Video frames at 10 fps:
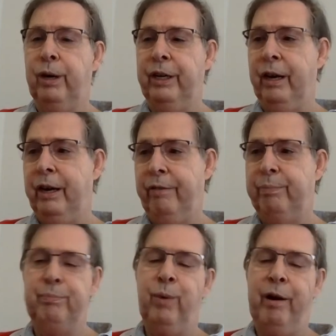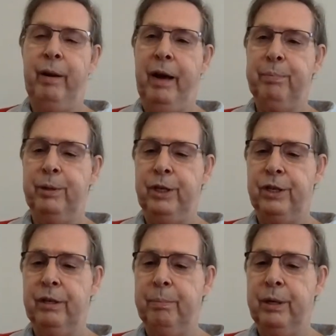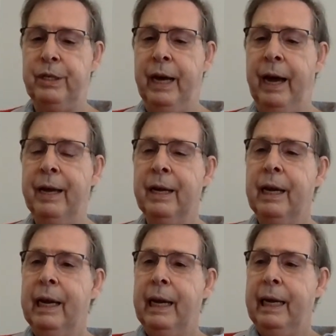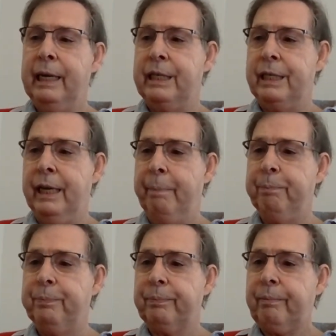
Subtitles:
model, you don't have to worry about position, but it's and